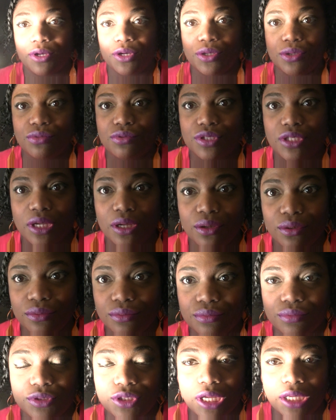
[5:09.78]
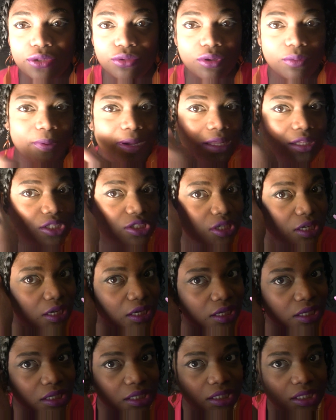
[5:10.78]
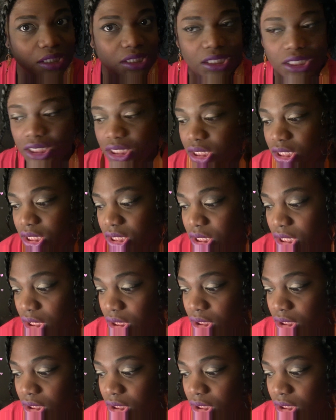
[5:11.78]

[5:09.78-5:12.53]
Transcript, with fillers: to do so. So I do apologize.